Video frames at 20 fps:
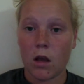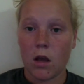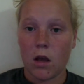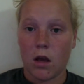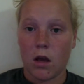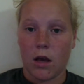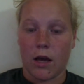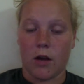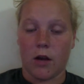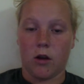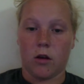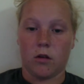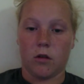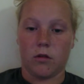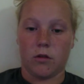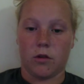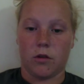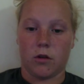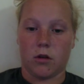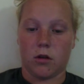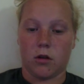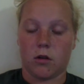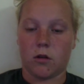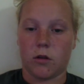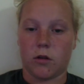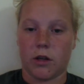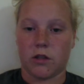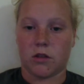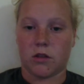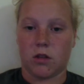I know you're
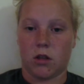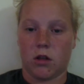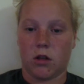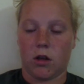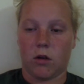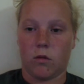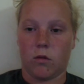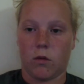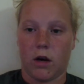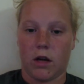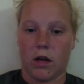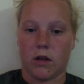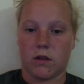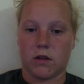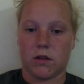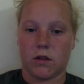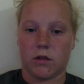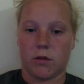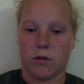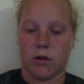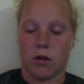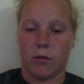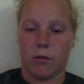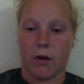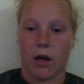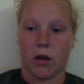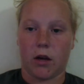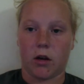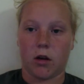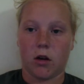questioning, like, why does this really
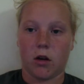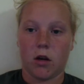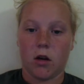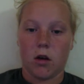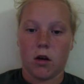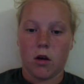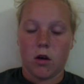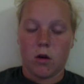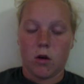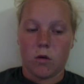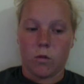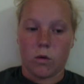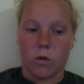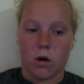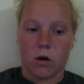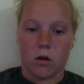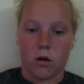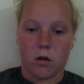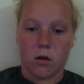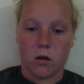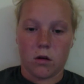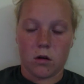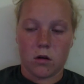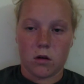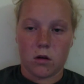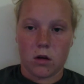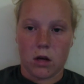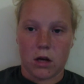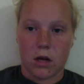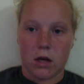matter? Well,
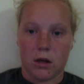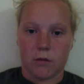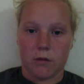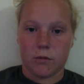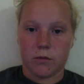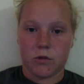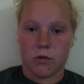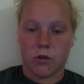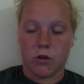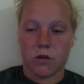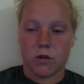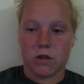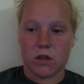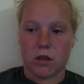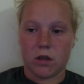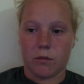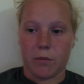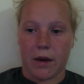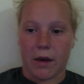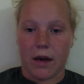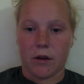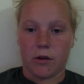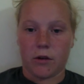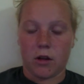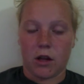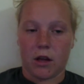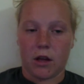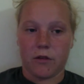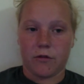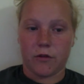choosing a battery
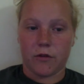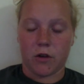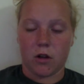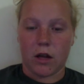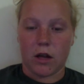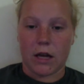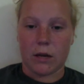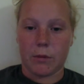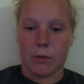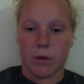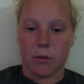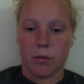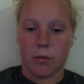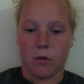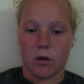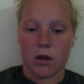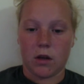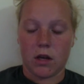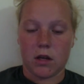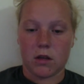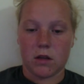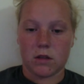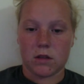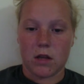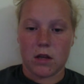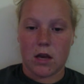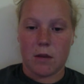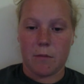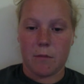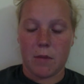life for a lot of people is
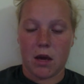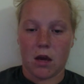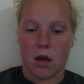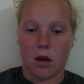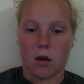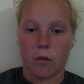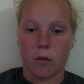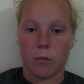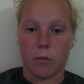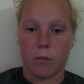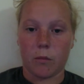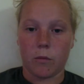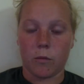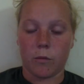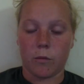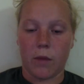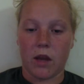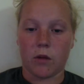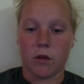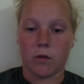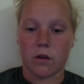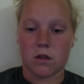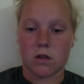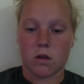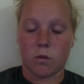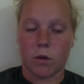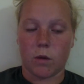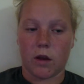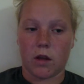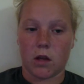a main
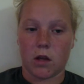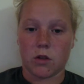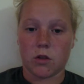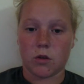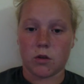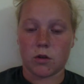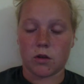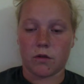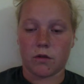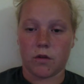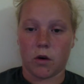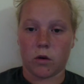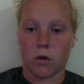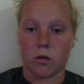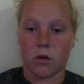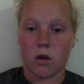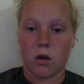reason why they choose a phone.